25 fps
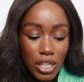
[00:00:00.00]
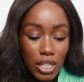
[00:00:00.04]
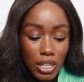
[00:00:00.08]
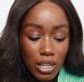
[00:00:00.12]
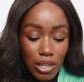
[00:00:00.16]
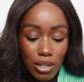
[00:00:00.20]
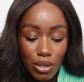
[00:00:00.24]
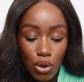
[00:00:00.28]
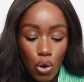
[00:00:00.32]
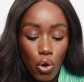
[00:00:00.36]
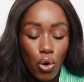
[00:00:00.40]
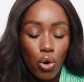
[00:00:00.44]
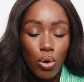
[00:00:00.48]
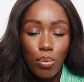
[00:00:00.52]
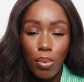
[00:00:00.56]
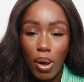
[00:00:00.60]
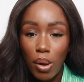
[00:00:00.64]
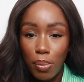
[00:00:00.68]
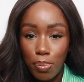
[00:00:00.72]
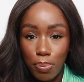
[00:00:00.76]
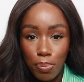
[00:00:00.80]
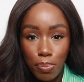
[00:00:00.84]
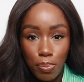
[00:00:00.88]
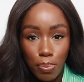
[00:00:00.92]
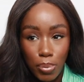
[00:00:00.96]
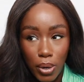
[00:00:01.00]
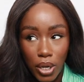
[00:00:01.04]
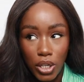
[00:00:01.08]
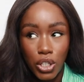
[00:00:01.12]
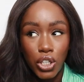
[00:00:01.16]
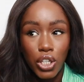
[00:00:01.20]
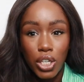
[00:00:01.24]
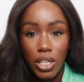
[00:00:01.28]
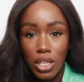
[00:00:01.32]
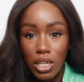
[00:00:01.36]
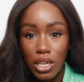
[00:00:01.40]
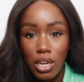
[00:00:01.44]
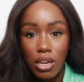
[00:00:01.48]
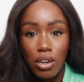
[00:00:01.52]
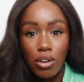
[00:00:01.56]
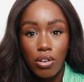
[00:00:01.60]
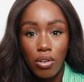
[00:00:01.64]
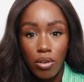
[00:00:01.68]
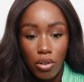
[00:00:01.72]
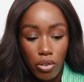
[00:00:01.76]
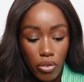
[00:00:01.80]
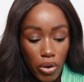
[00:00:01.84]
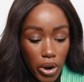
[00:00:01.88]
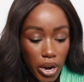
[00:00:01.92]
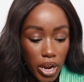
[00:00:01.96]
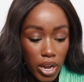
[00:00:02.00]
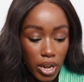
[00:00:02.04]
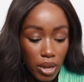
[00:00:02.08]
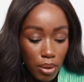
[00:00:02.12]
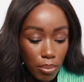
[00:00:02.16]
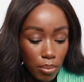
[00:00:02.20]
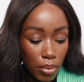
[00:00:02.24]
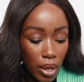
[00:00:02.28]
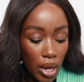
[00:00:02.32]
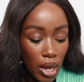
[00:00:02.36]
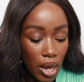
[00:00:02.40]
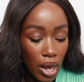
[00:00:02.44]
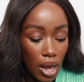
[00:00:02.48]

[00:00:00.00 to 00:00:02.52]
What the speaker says: because all my blushes are cream.